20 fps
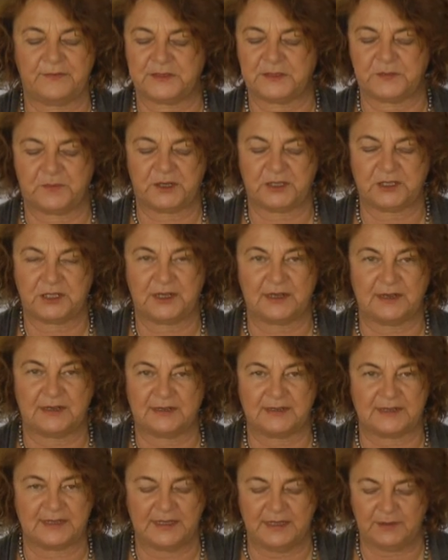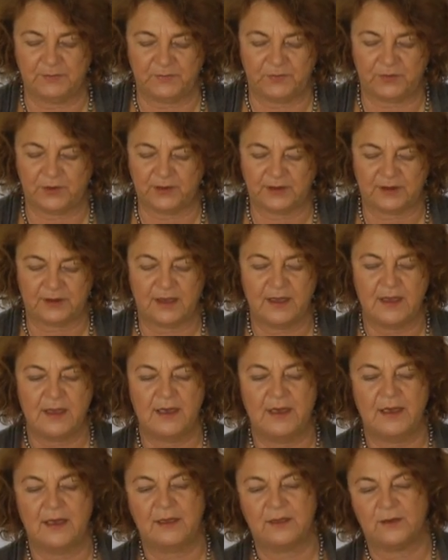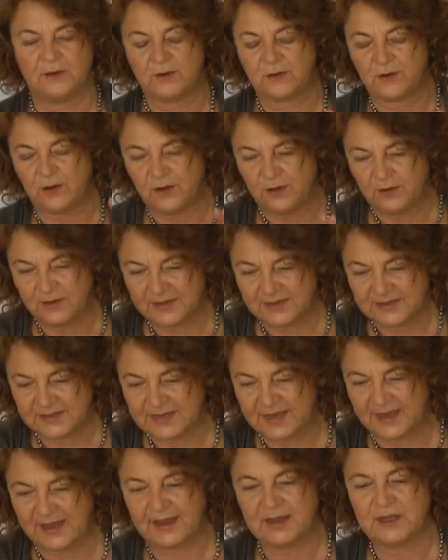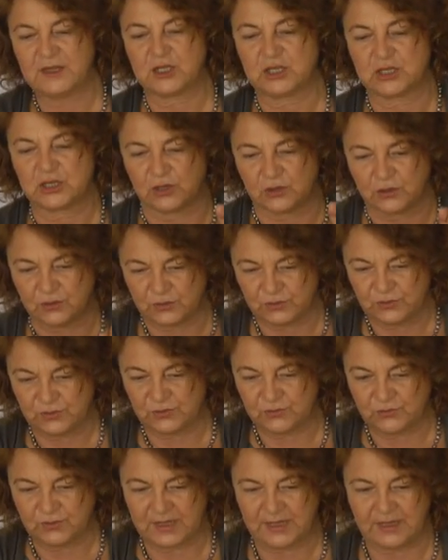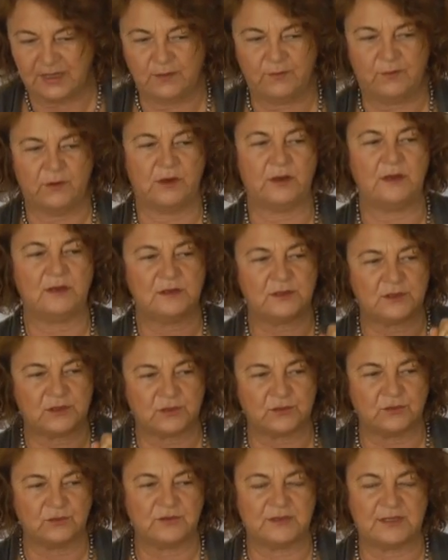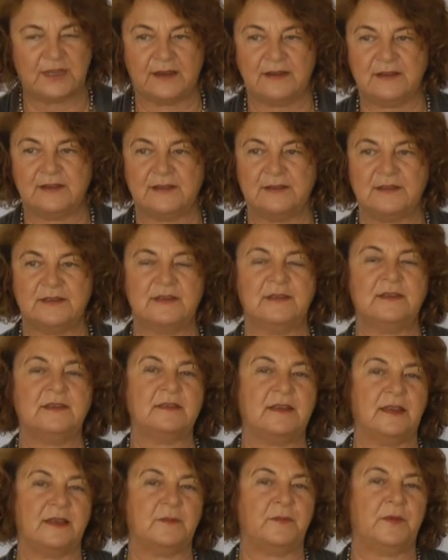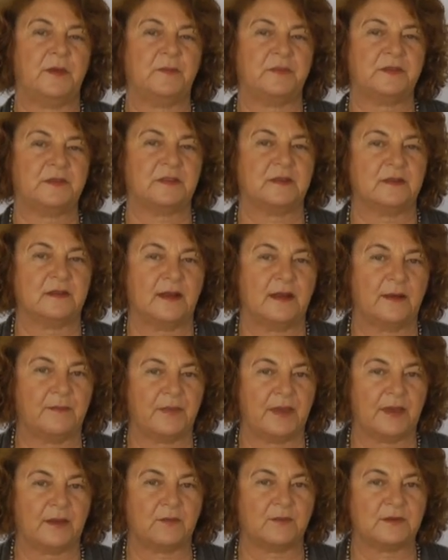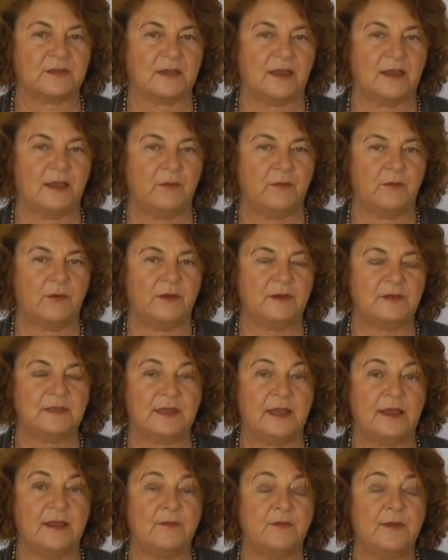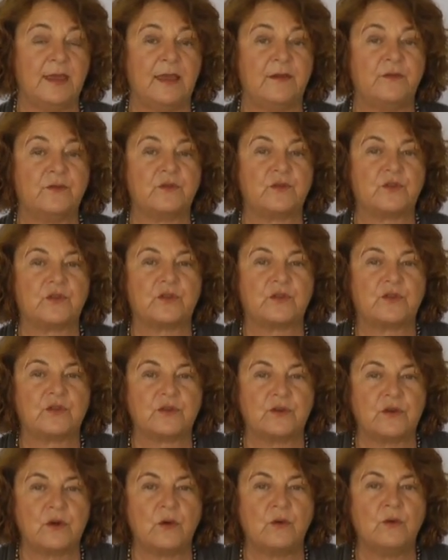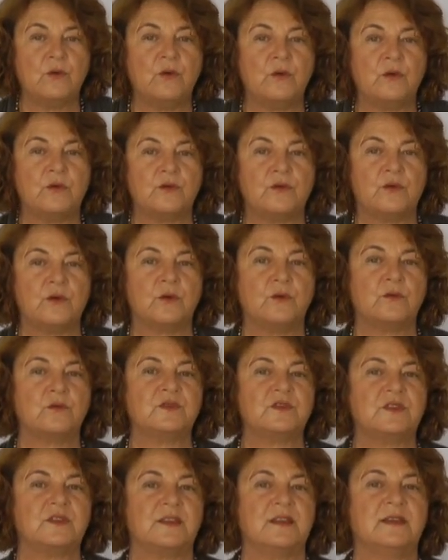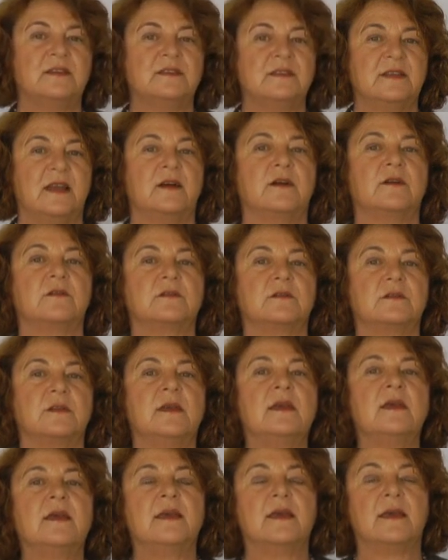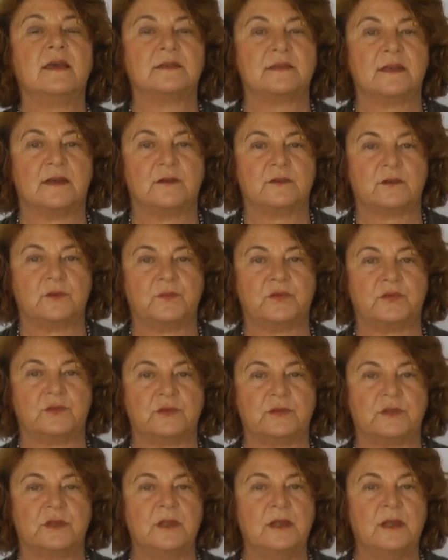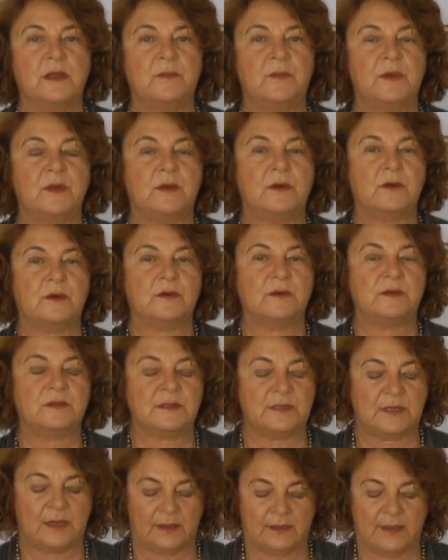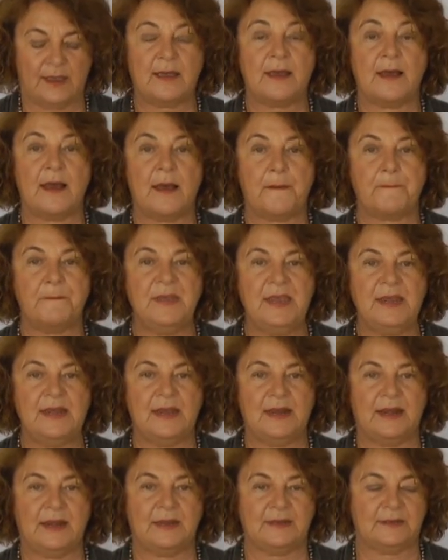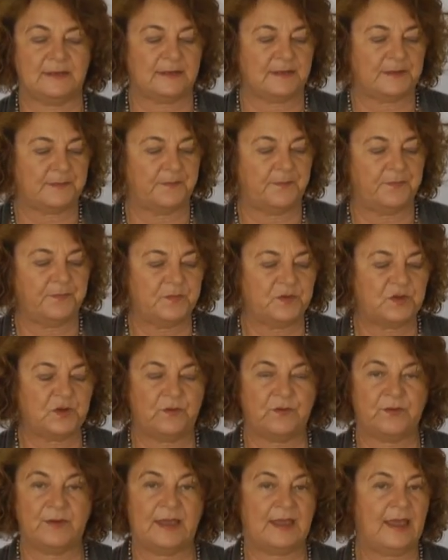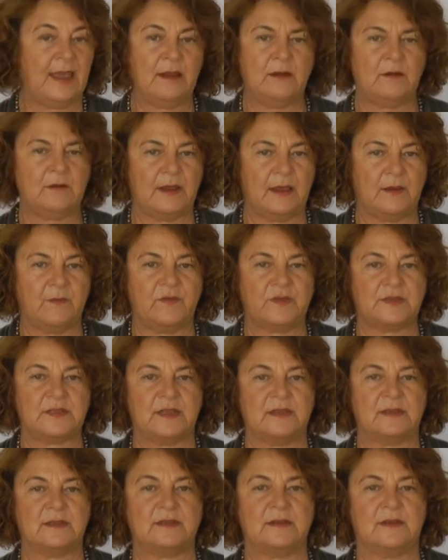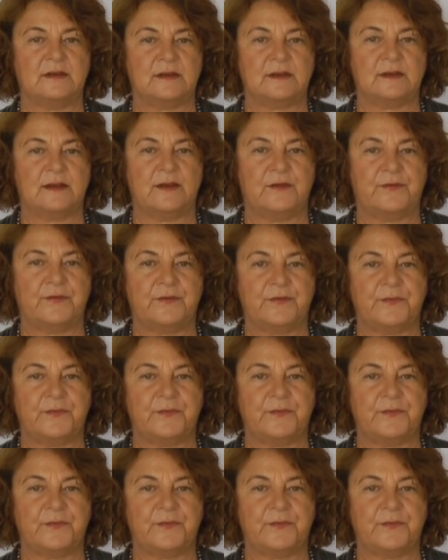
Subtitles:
especially in teamwork. You go and say, don't do keywords, do sentences, and people still come back with keywords. And we have to throw those things out as output because they are meaningless. So we cannot emphasize that enough.